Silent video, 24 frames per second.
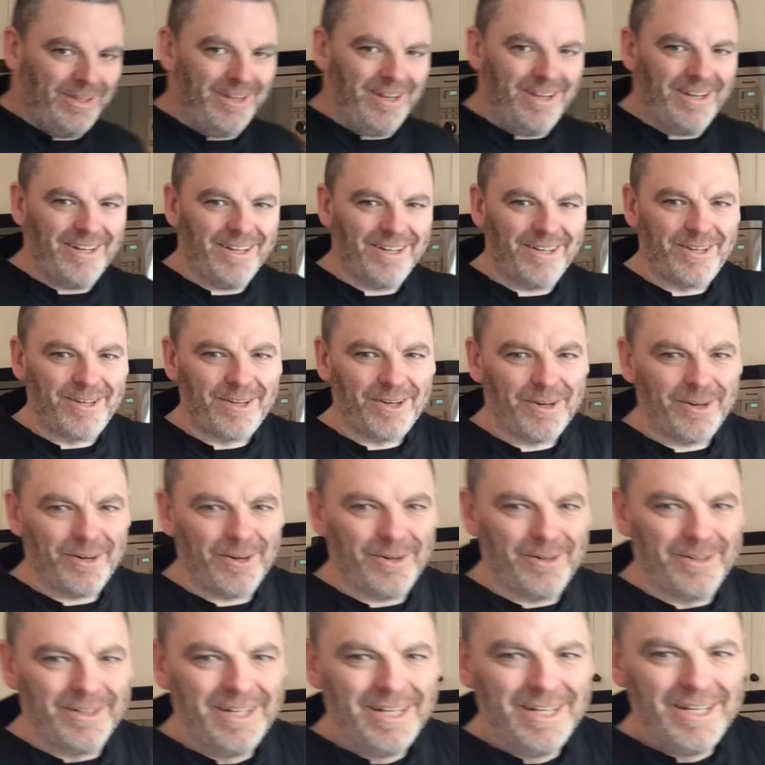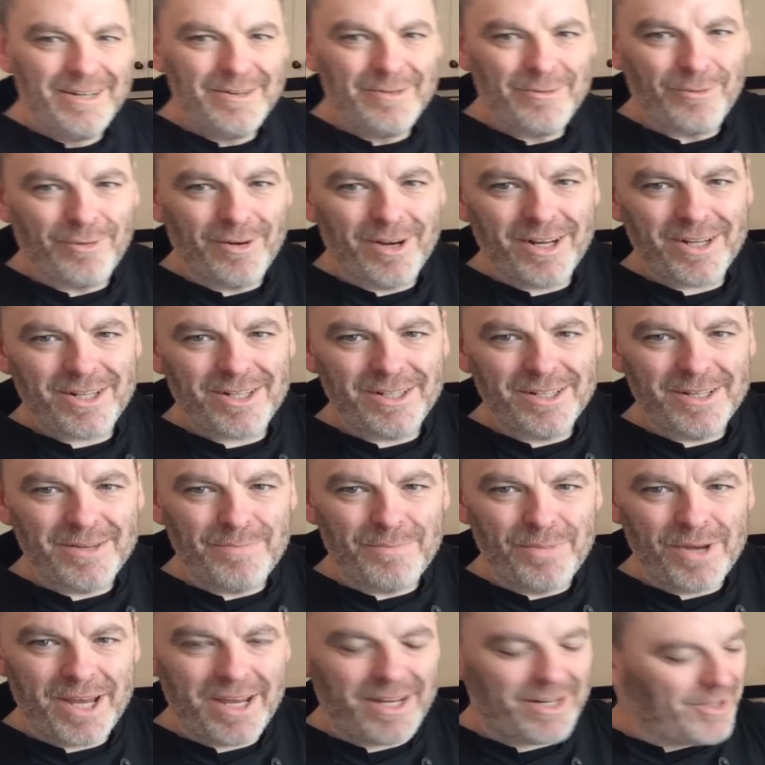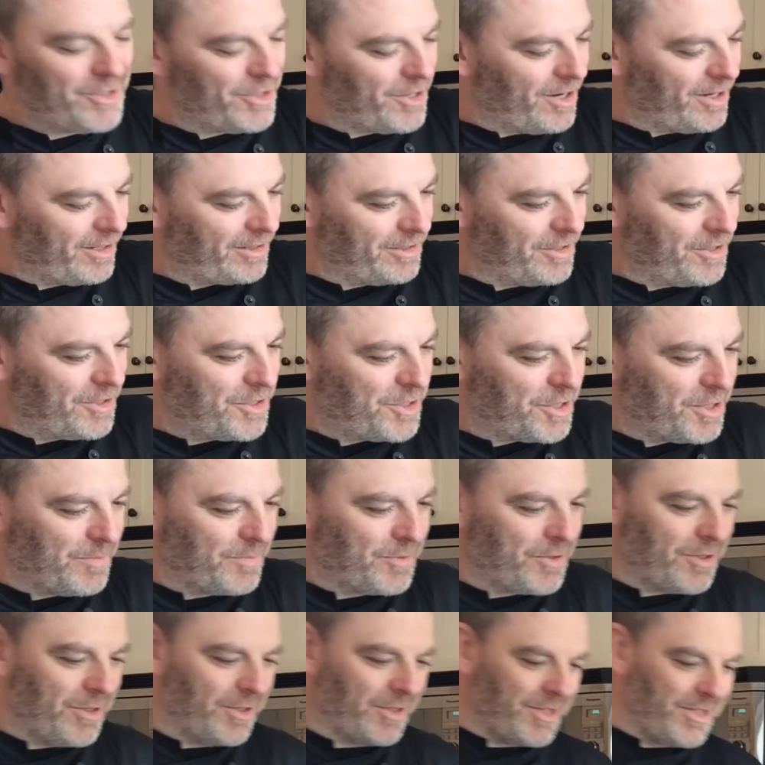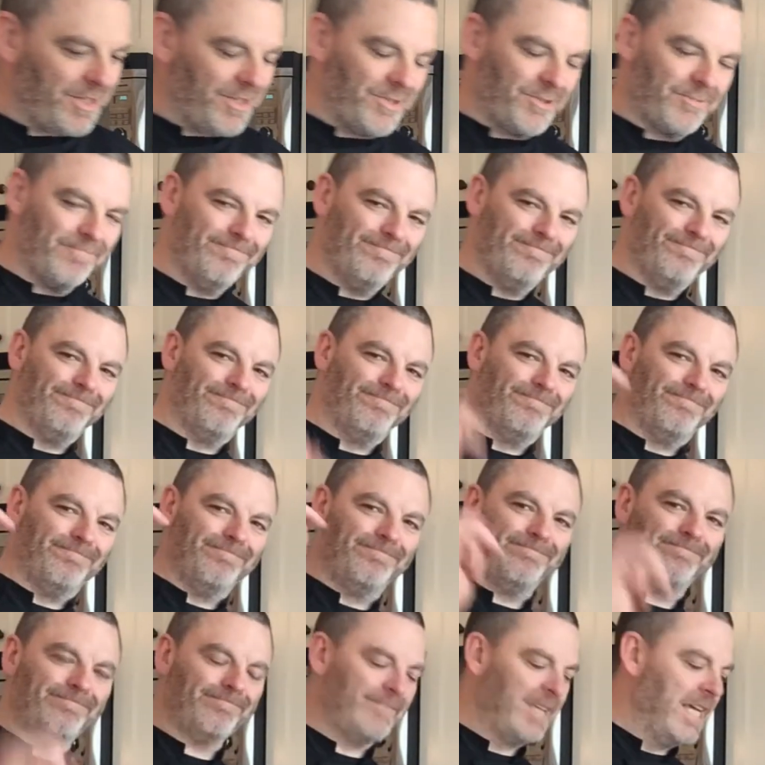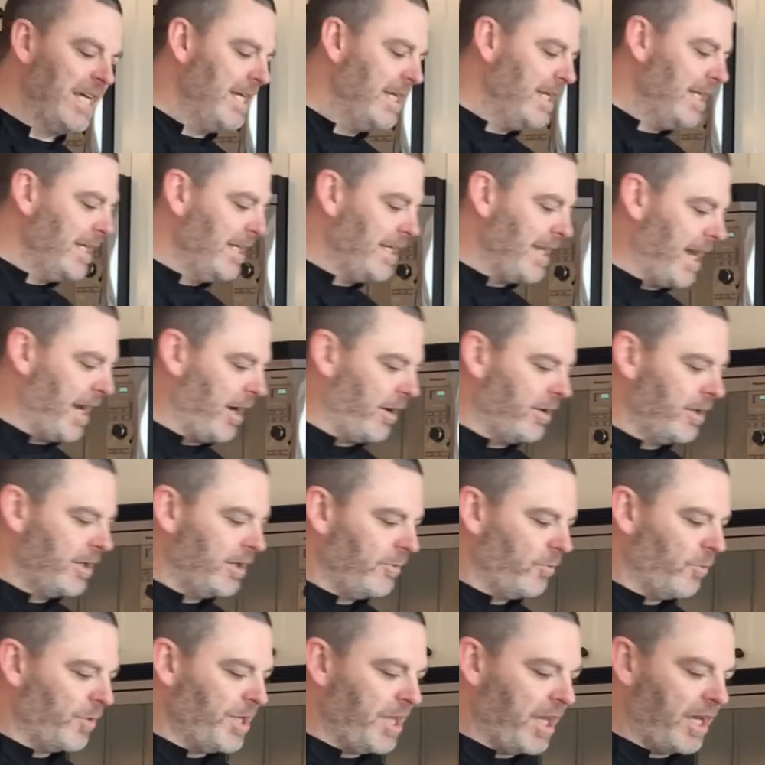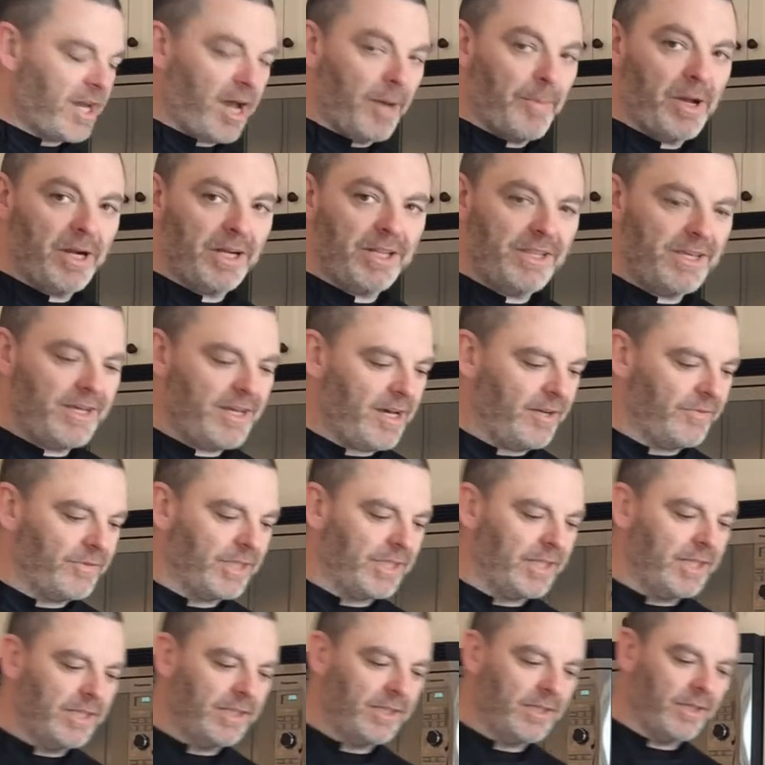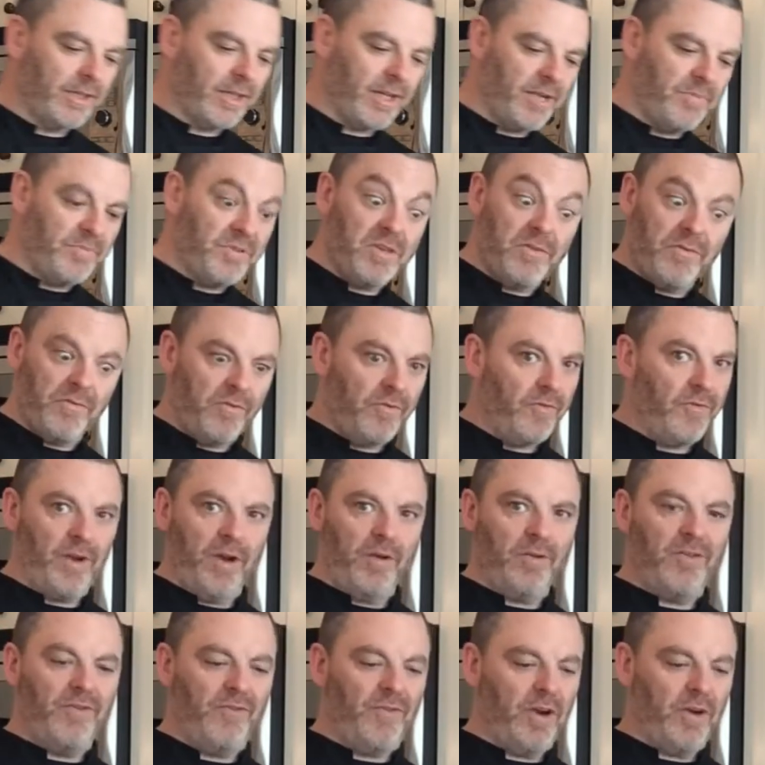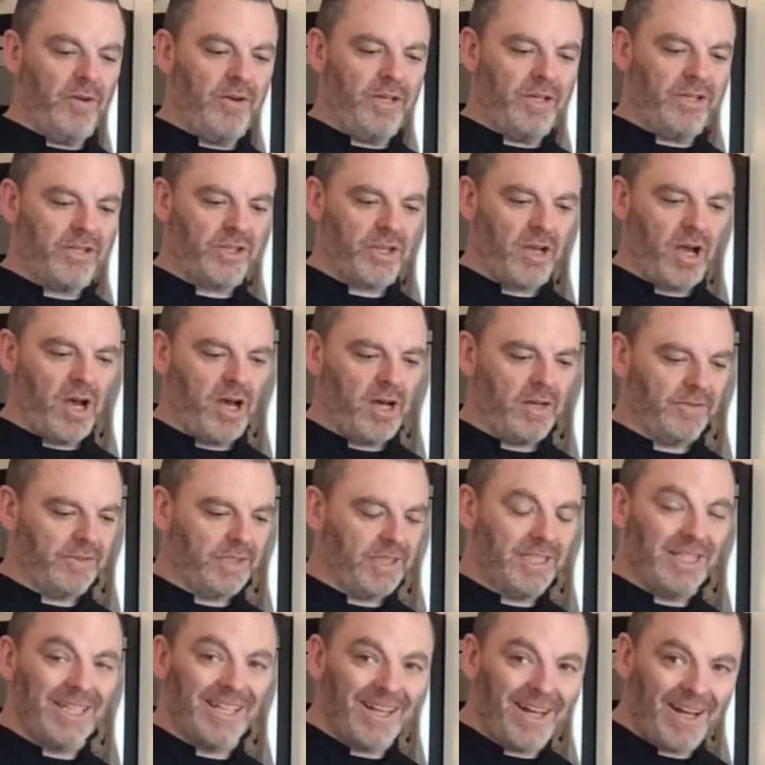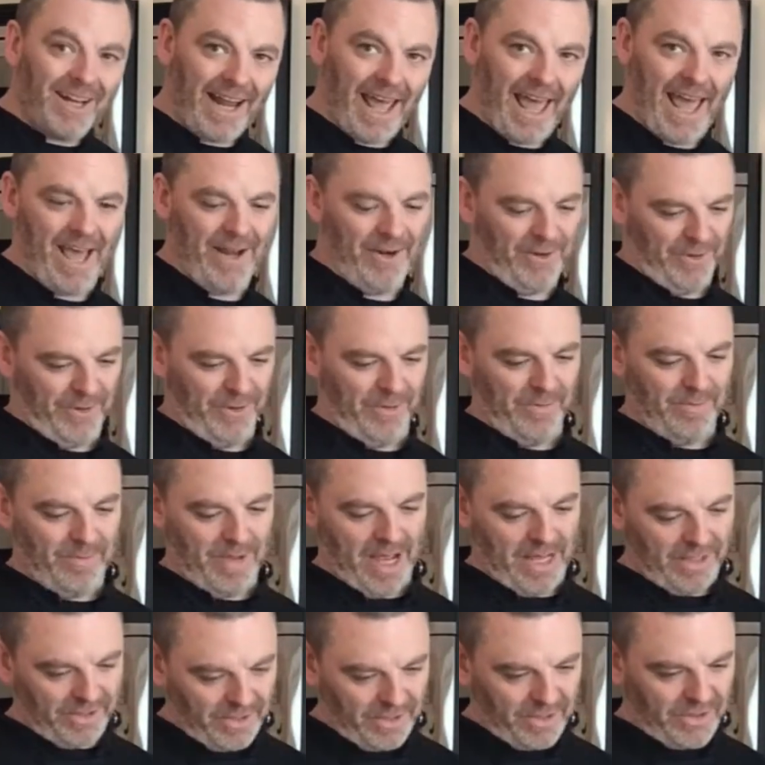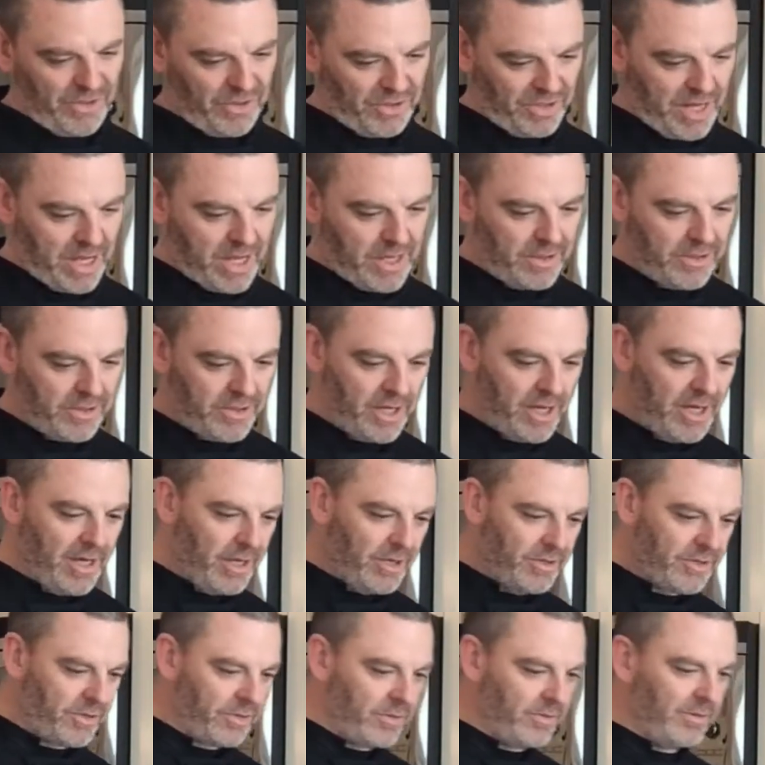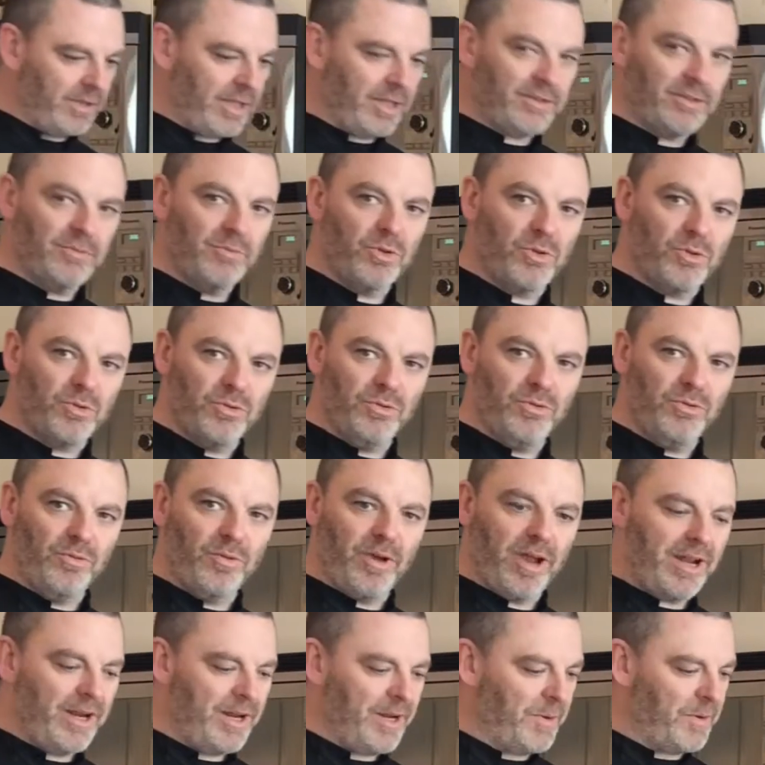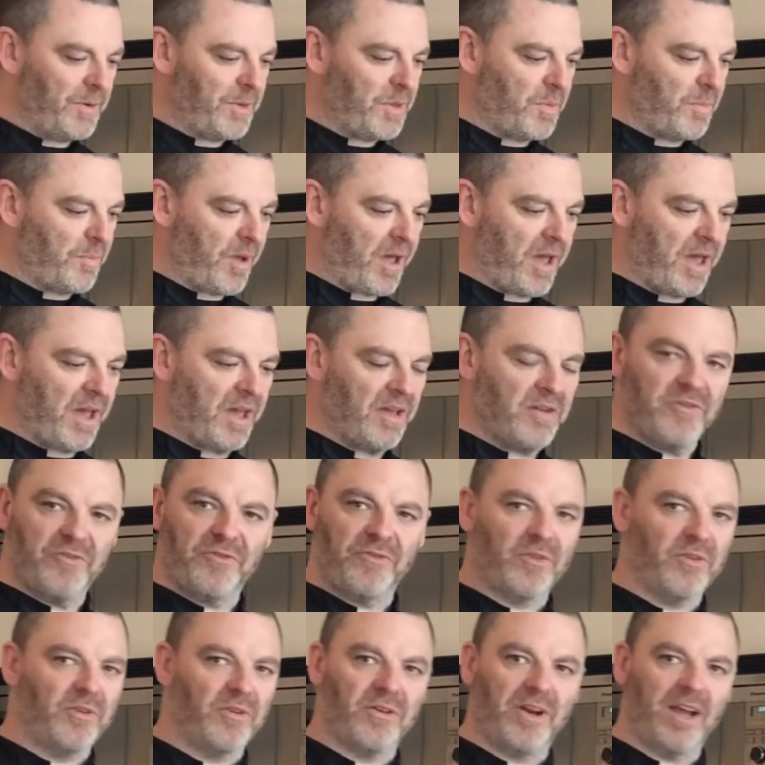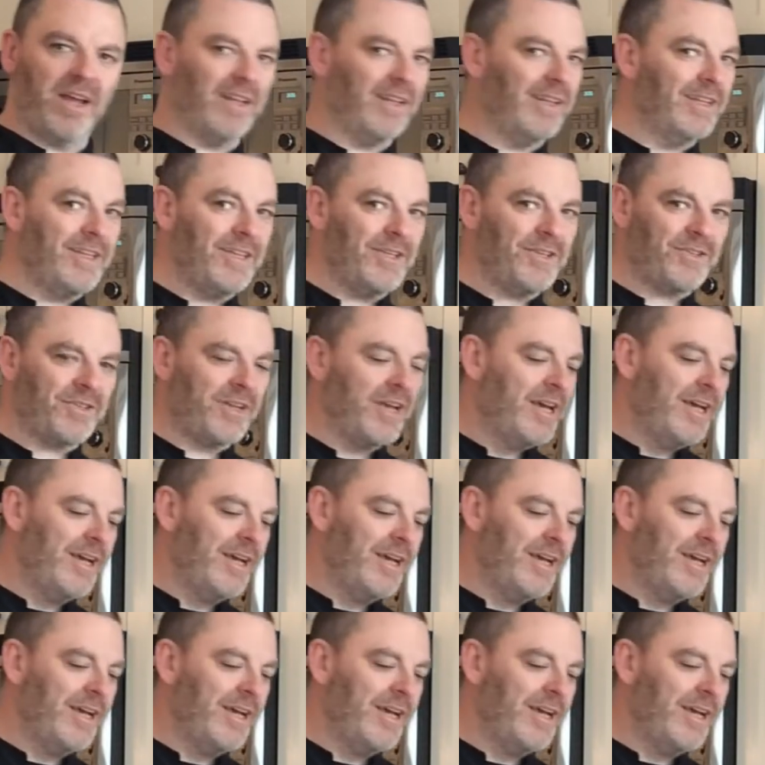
there you go. Freshly baked chocolate chip cookies. Now, when you come out of the oven, they're going to be very, very soft. You cannot handle them at this stage. So let them cool right here in the pan for at least